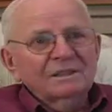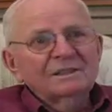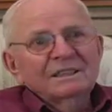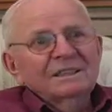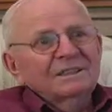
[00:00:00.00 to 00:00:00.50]

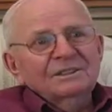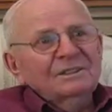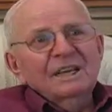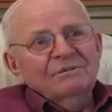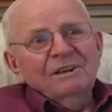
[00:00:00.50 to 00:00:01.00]
And his
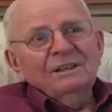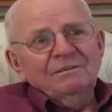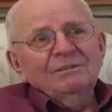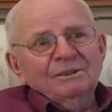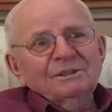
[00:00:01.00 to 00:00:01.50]
dad finally
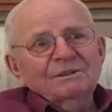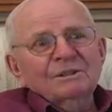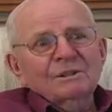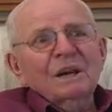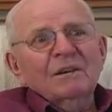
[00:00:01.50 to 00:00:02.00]
found us
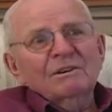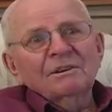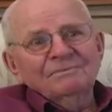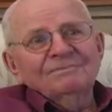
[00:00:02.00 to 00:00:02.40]
because we hollered.